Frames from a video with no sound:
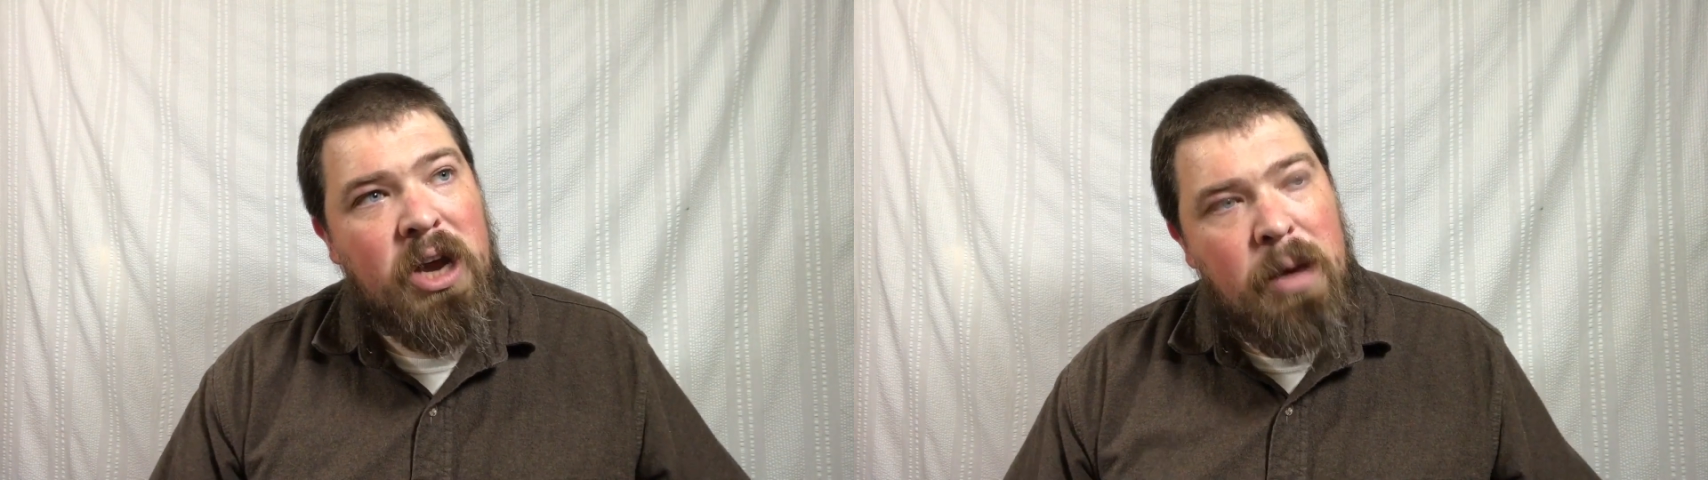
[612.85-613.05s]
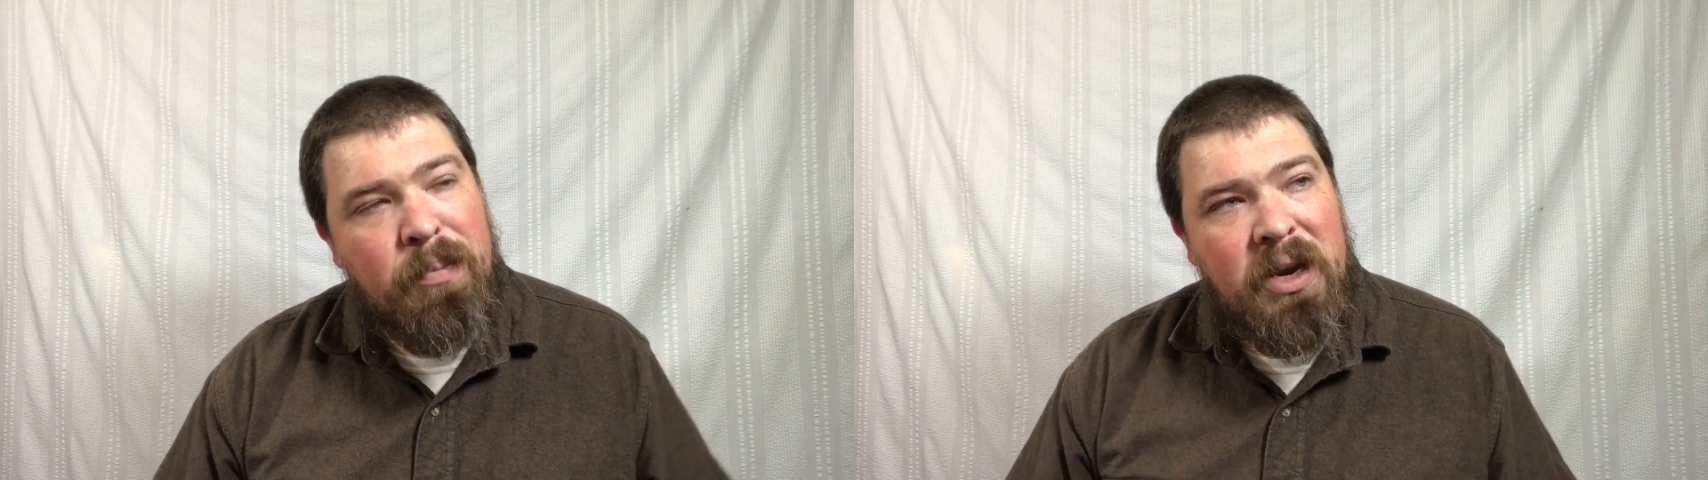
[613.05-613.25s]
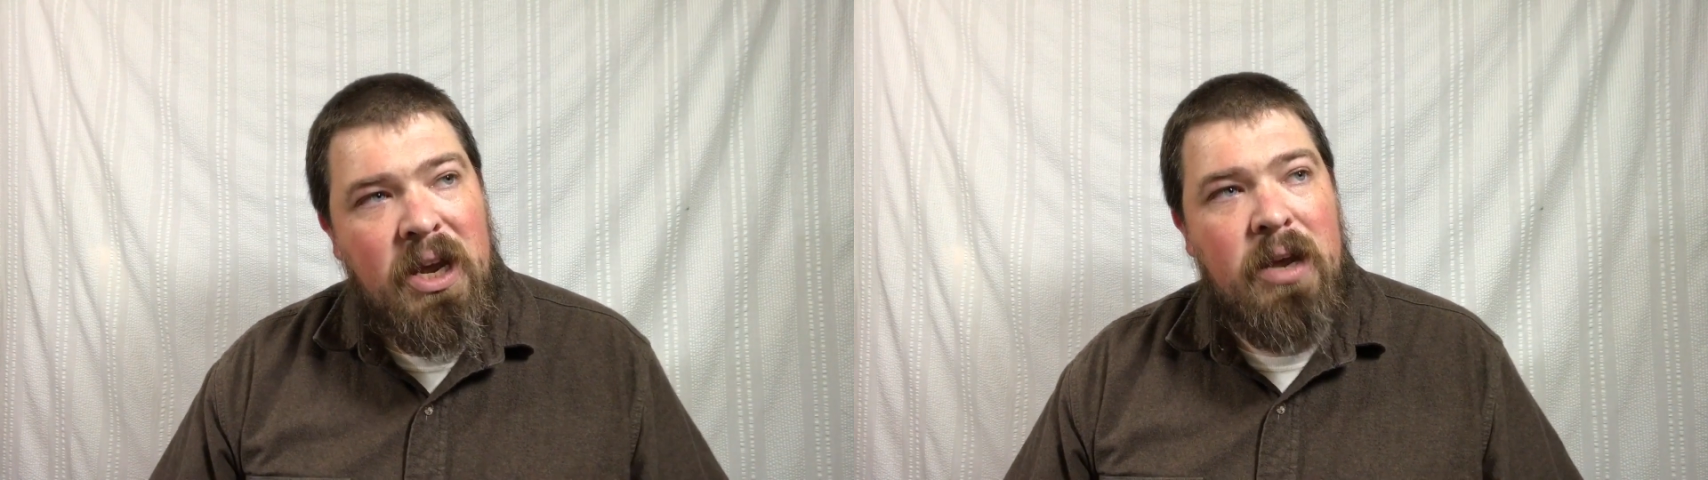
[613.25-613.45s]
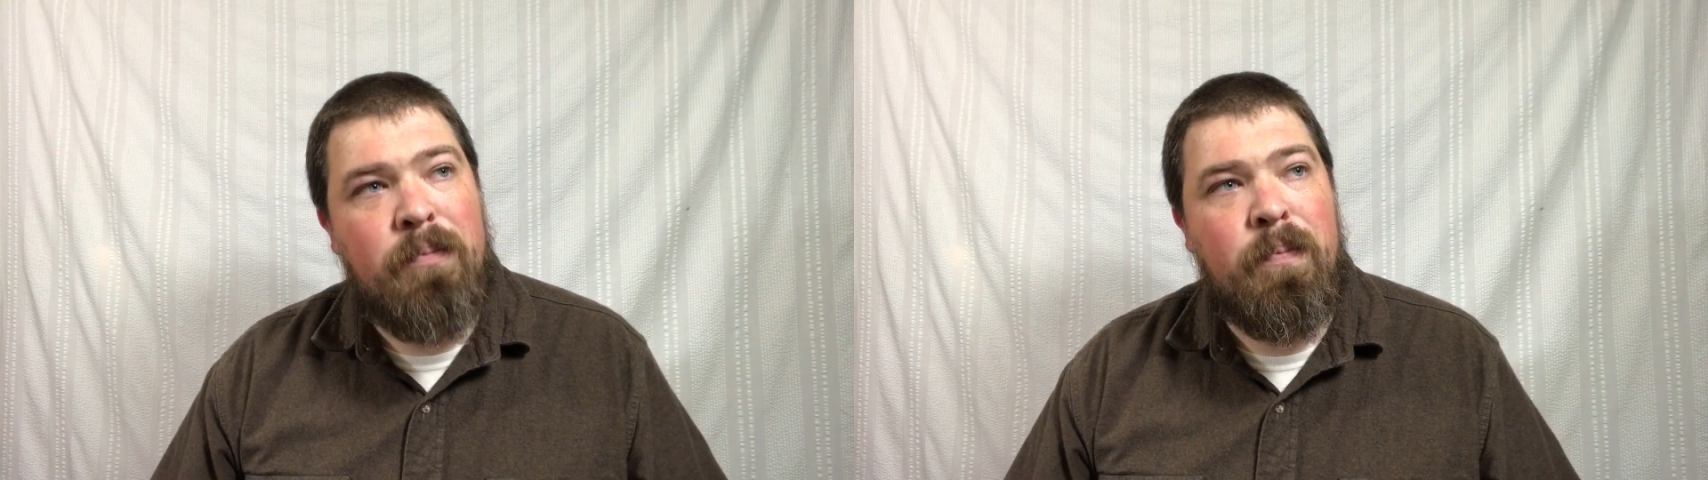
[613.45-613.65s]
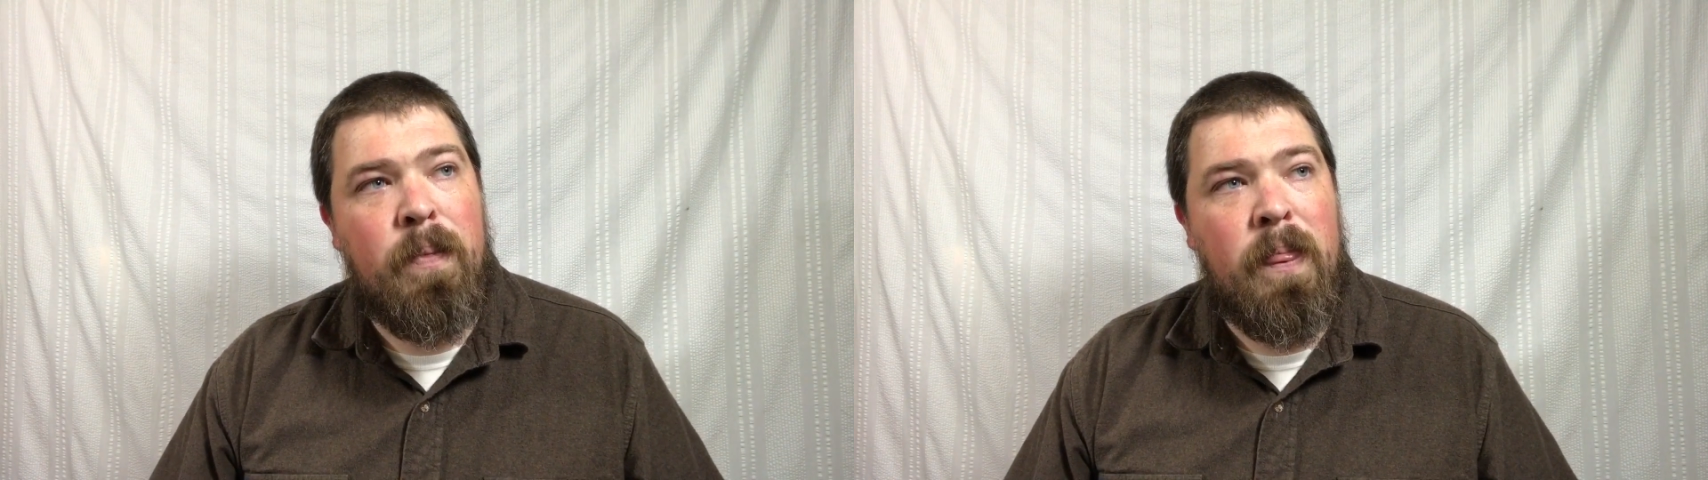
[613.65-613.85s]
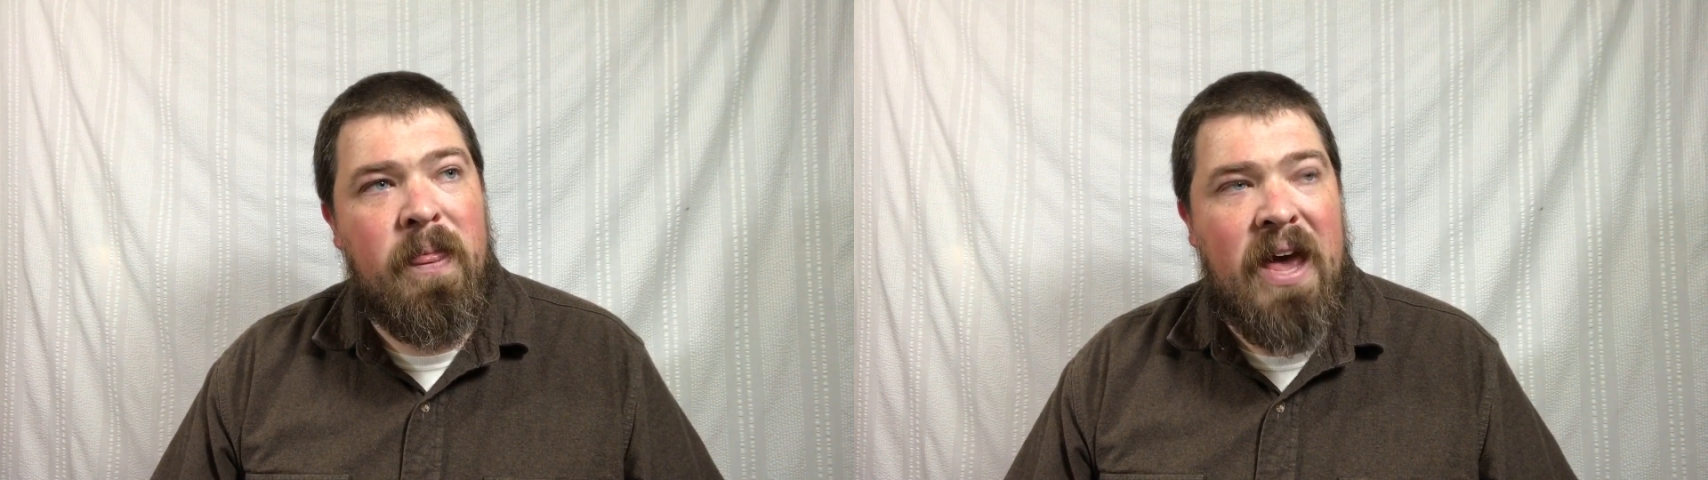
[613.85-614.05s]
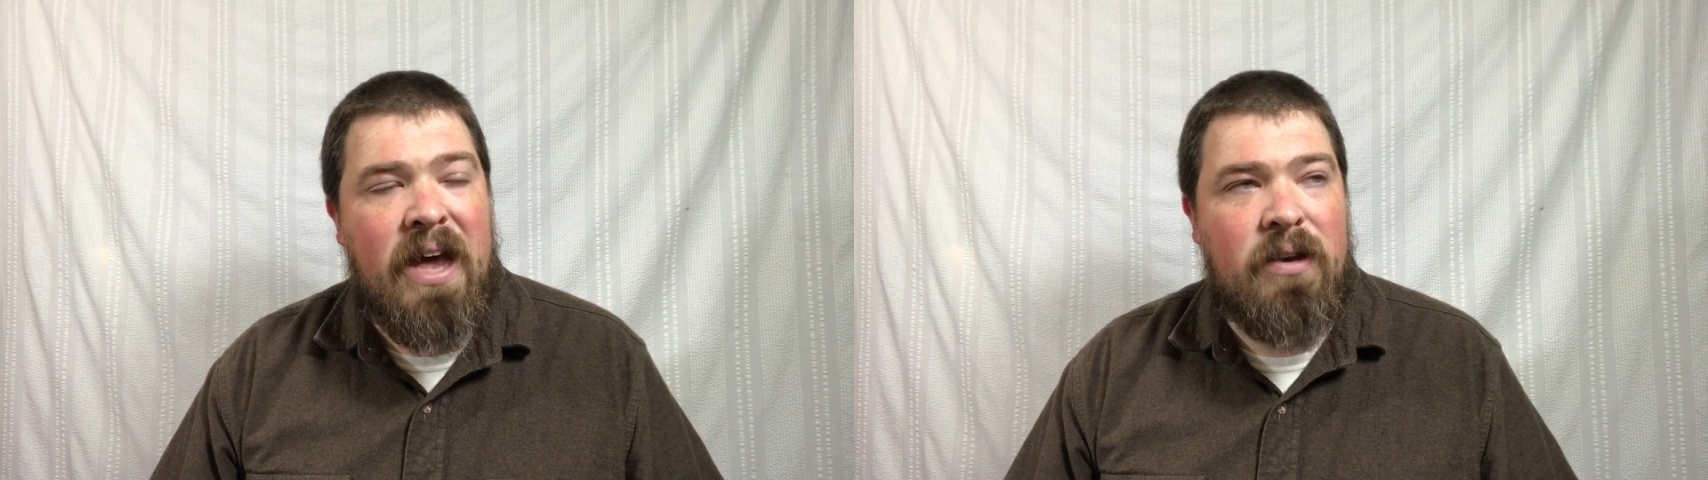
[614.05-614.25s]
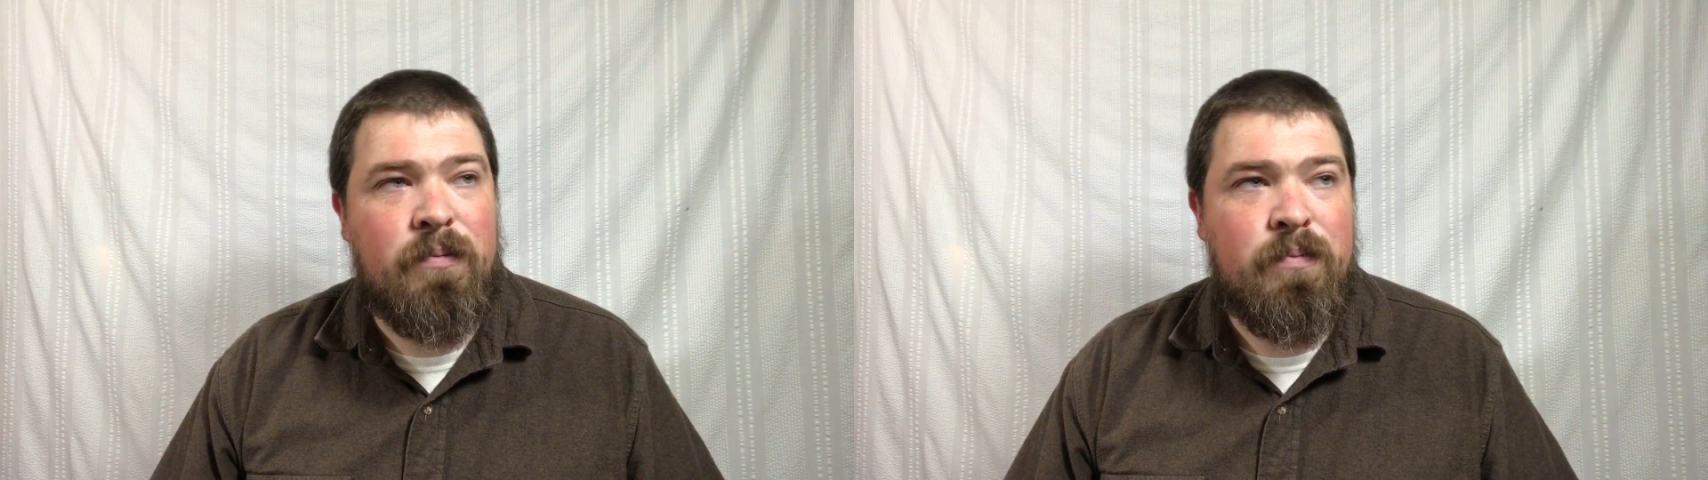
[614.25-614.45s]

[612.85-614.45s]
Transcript: company that,